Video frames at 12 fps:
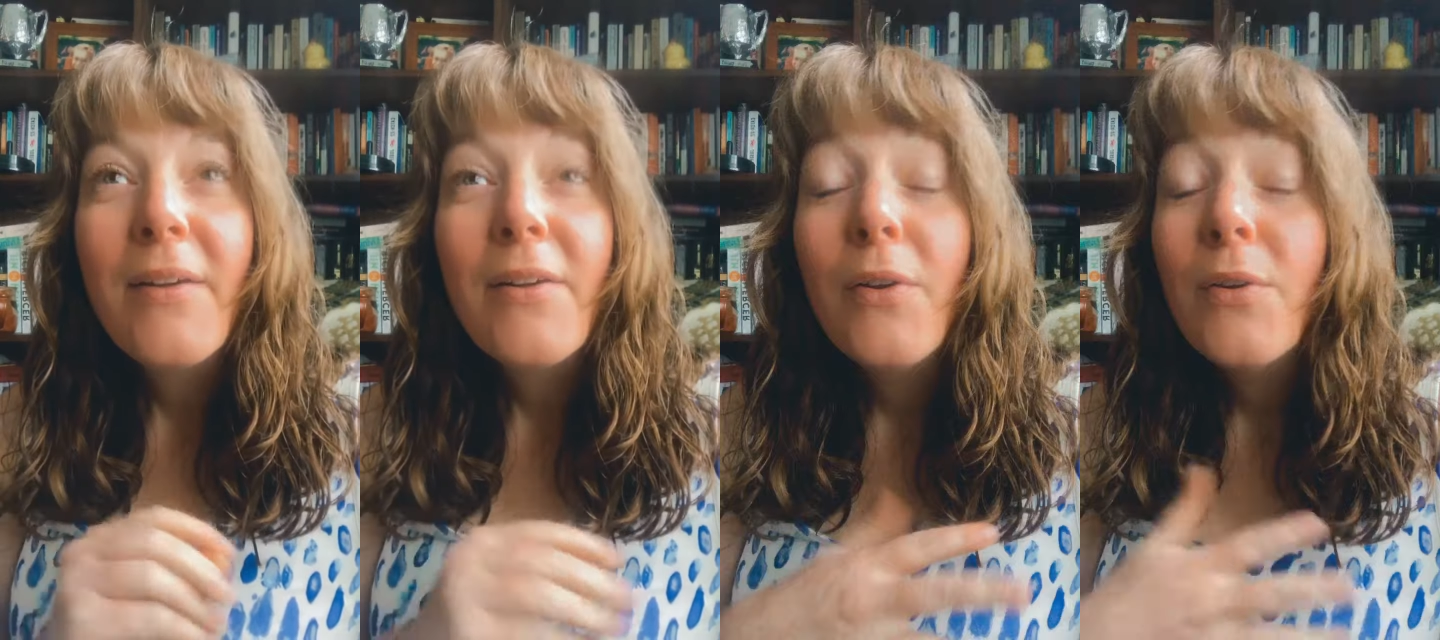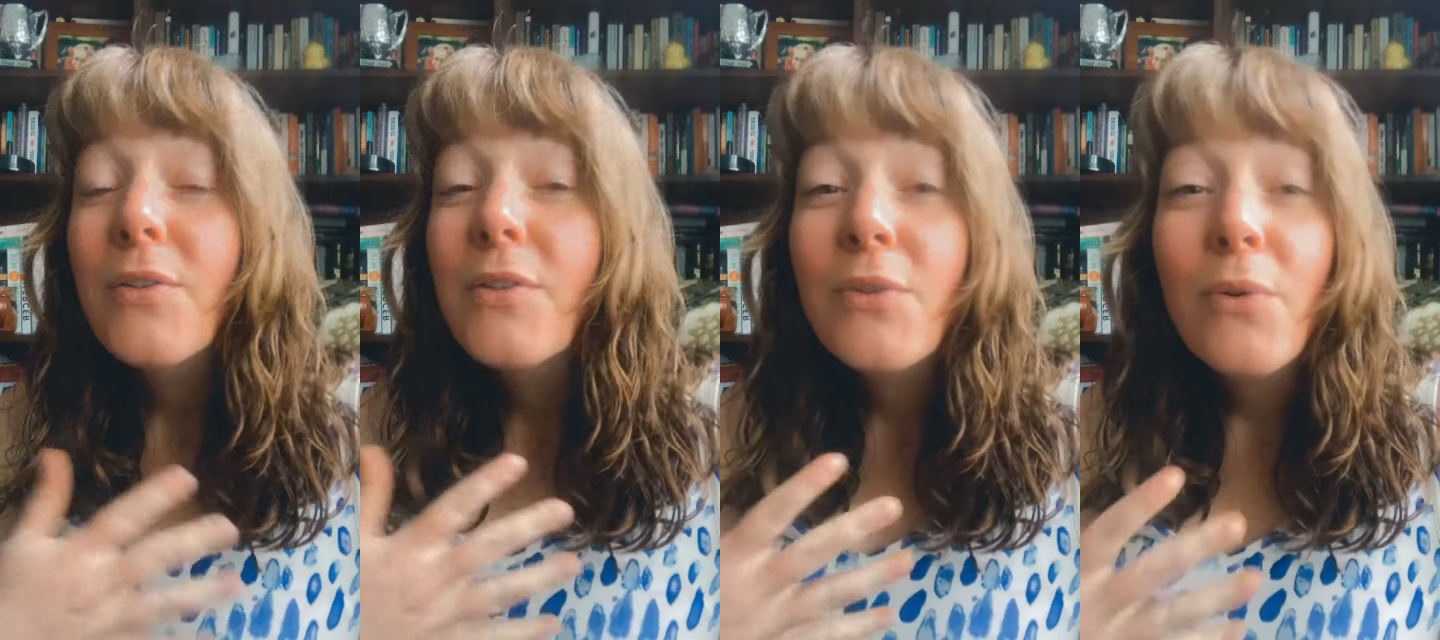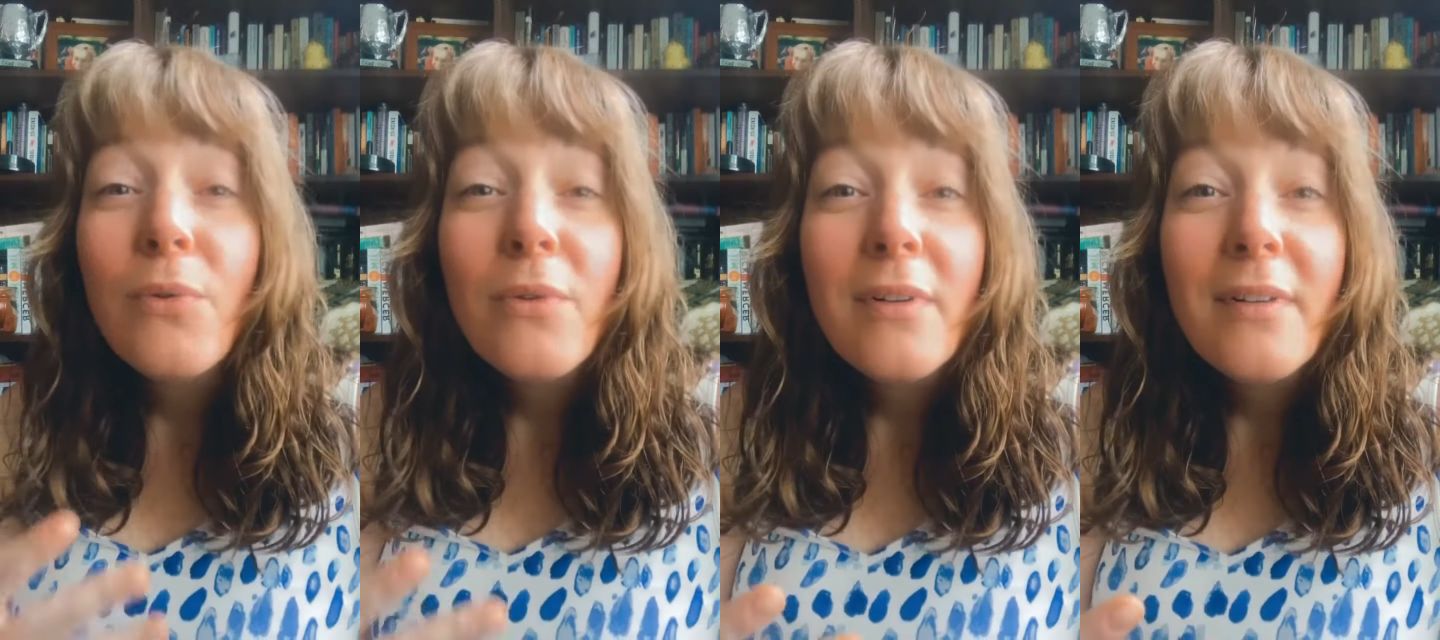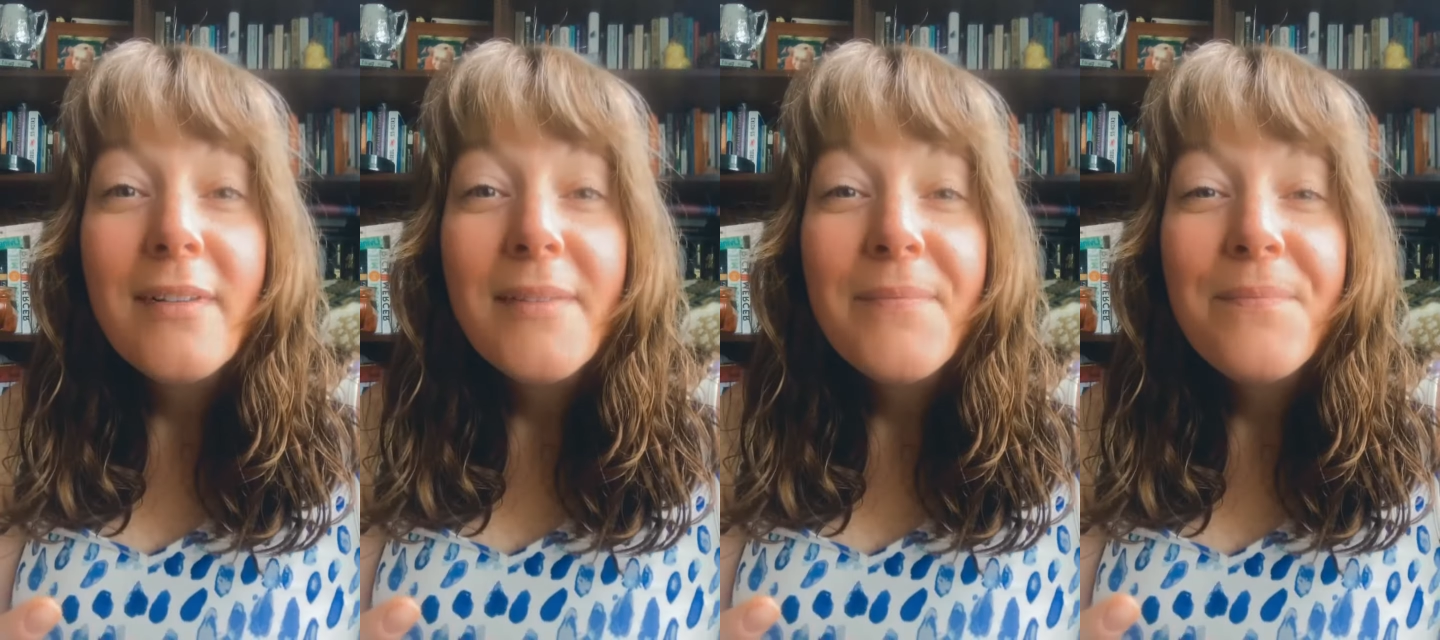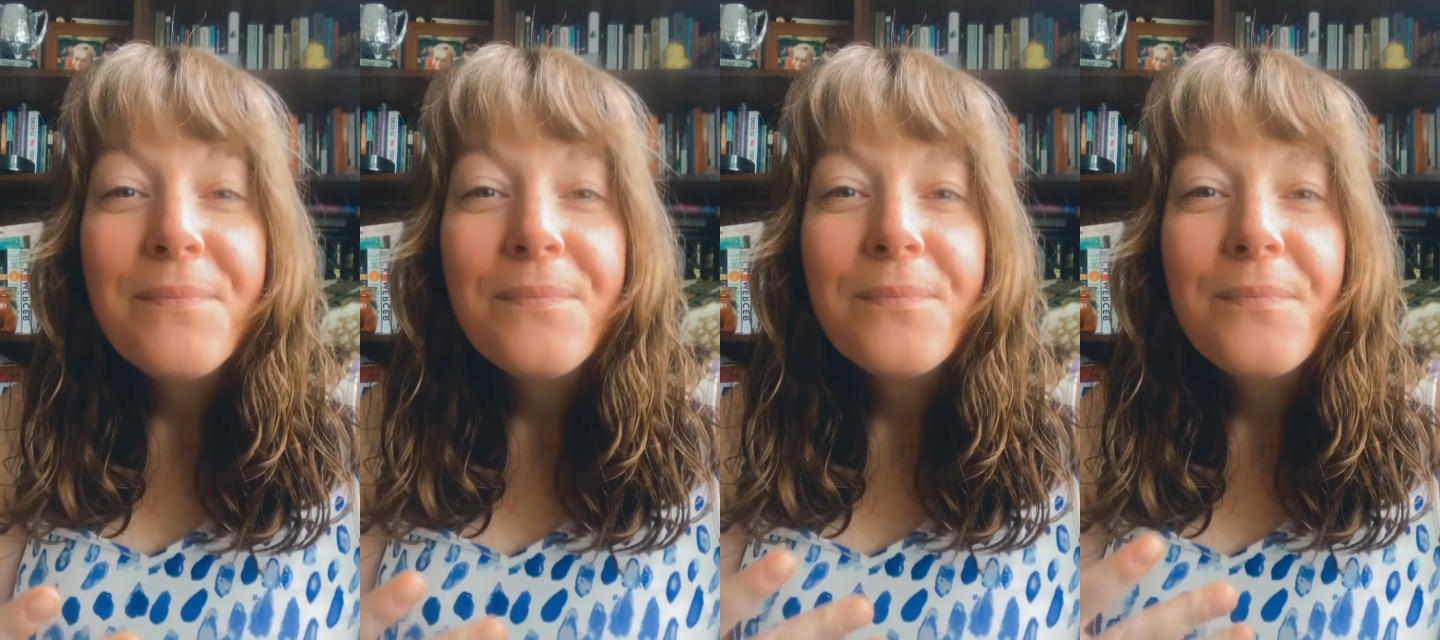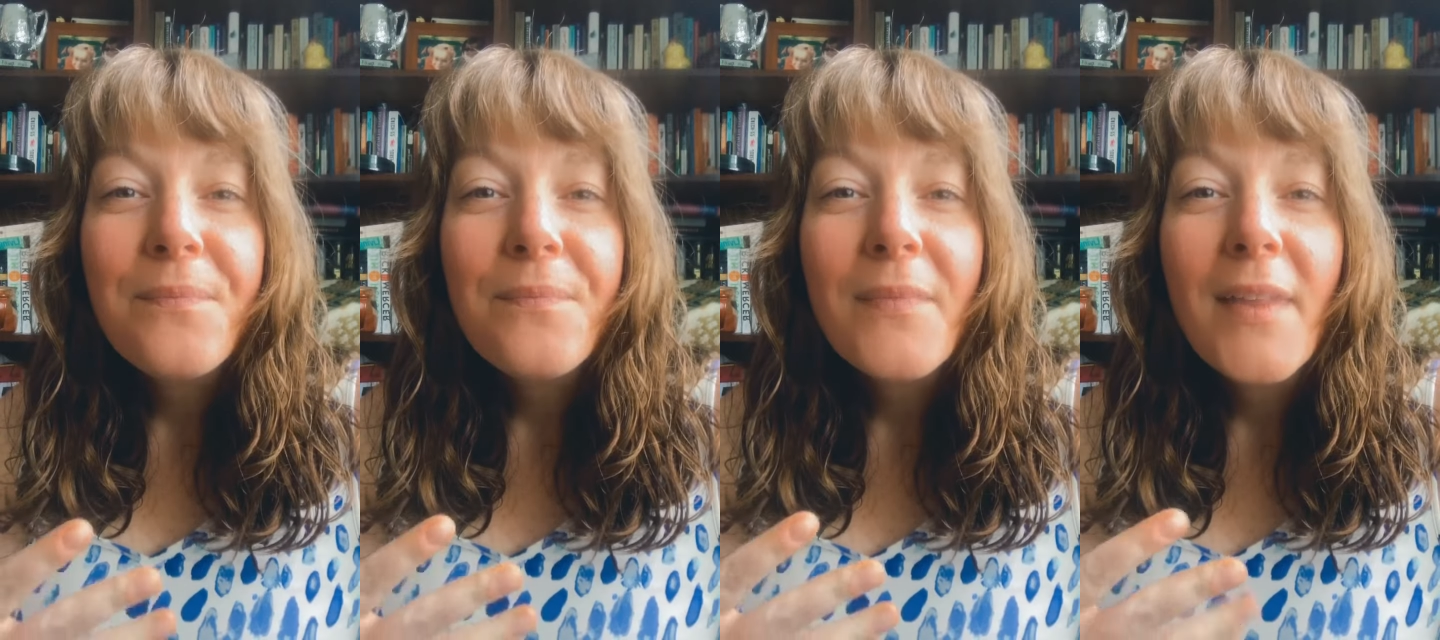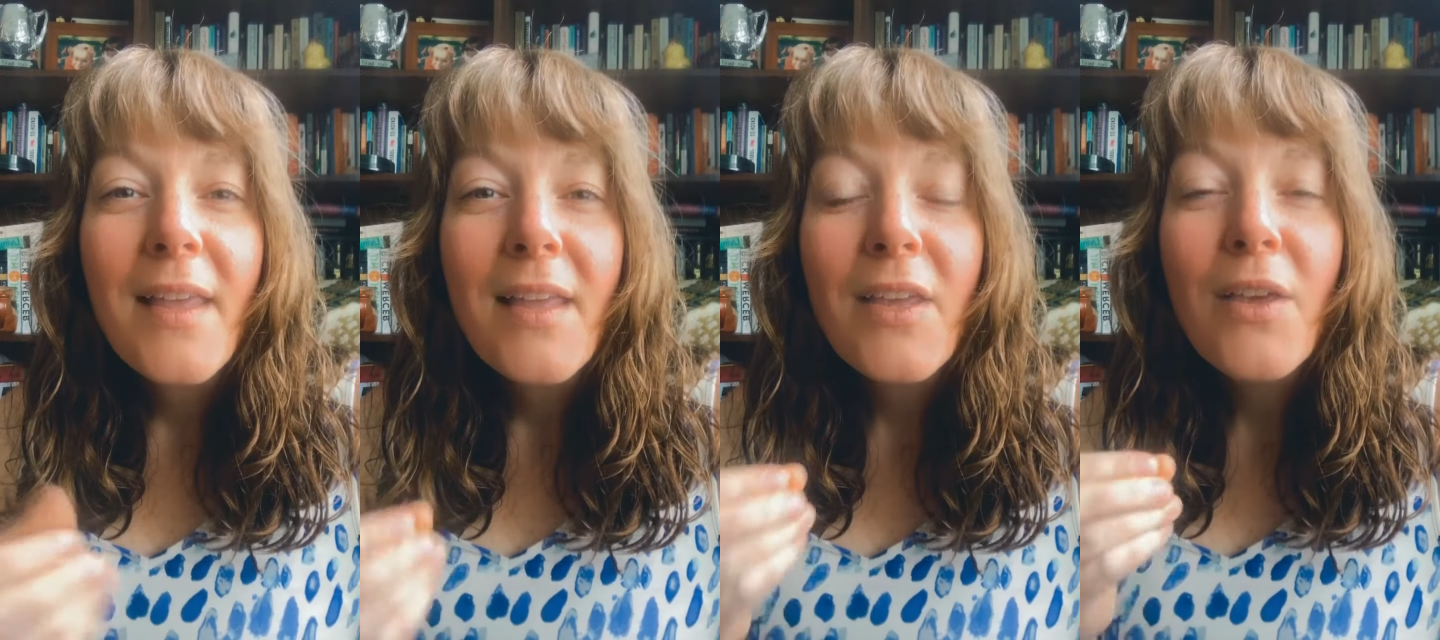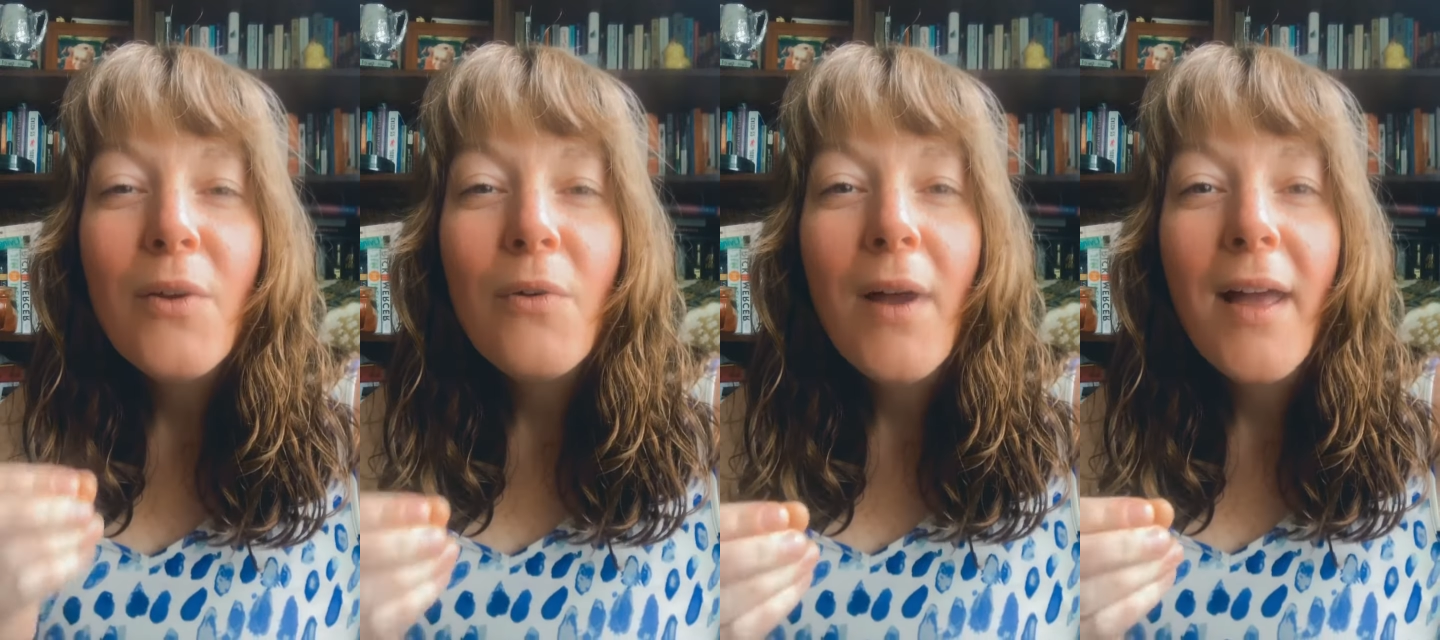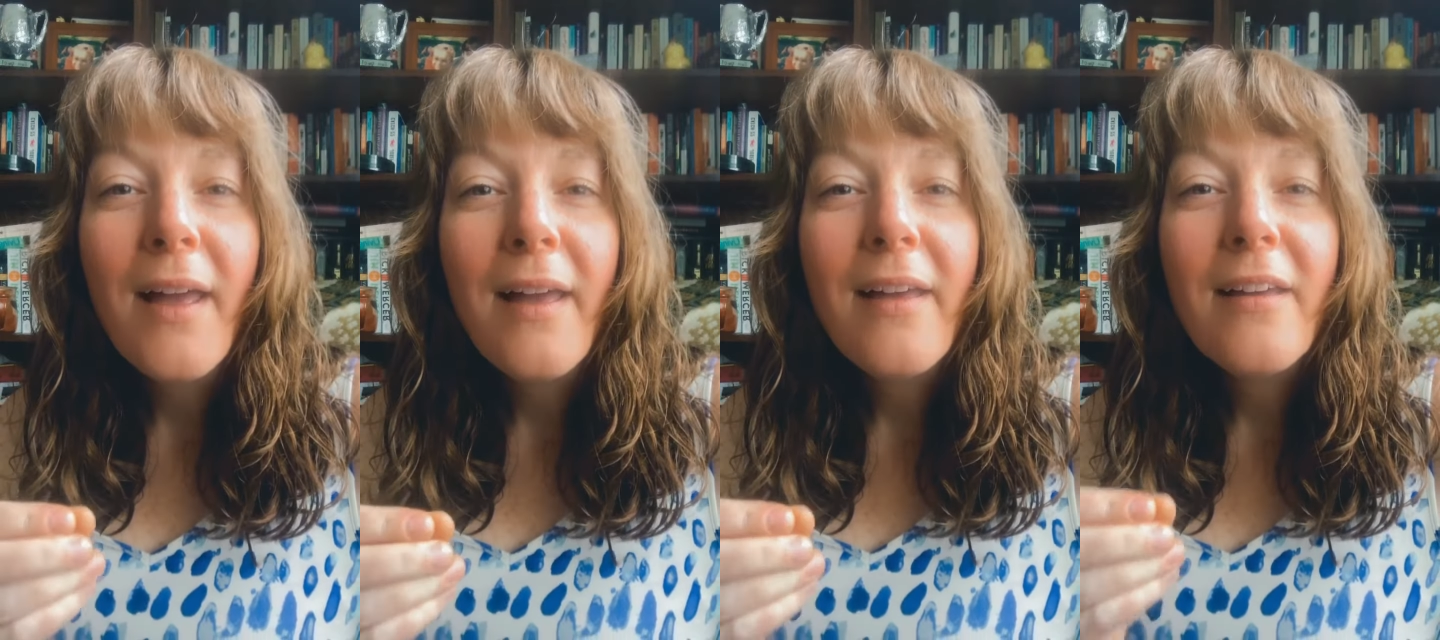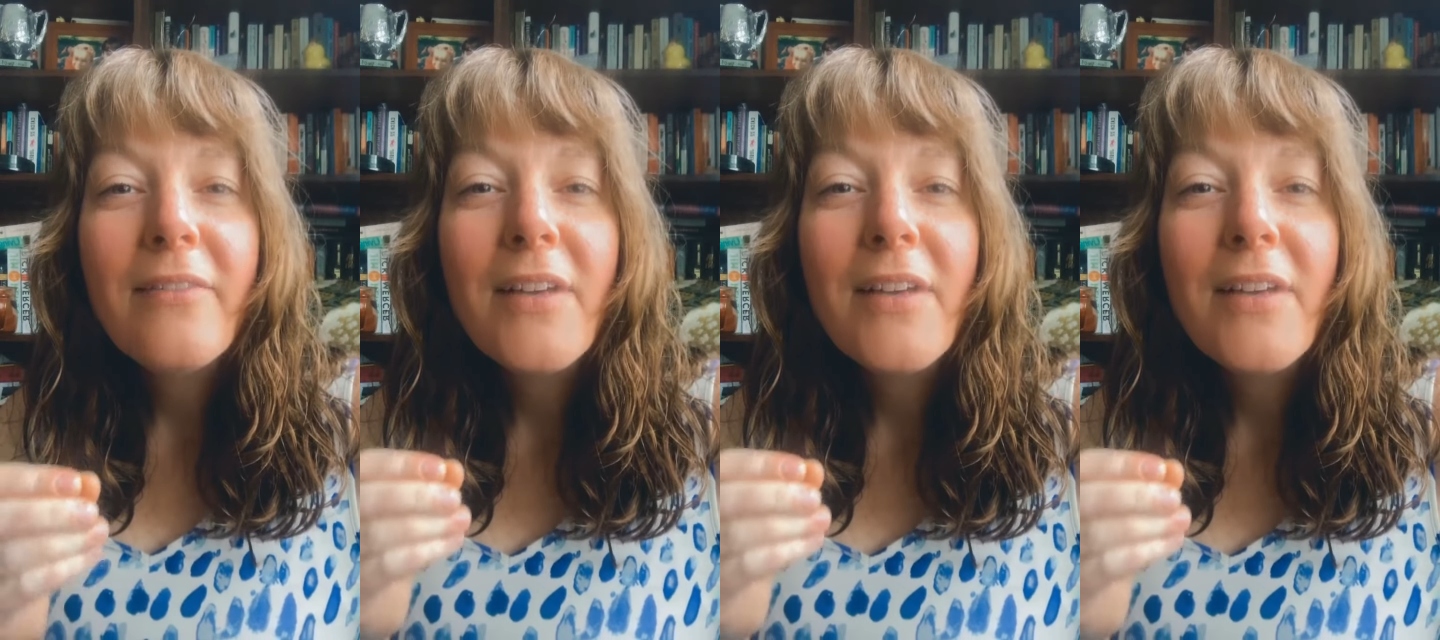your soul, you have